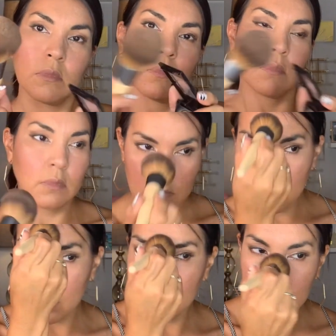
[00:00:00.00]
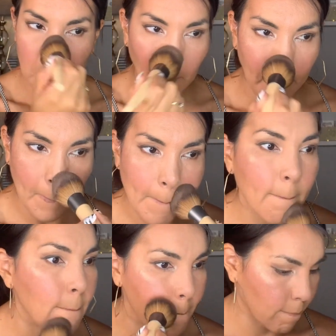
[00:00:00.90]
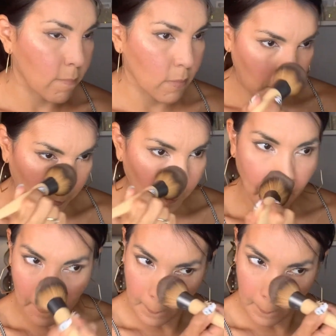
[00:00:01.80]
the rest of my face. This really sets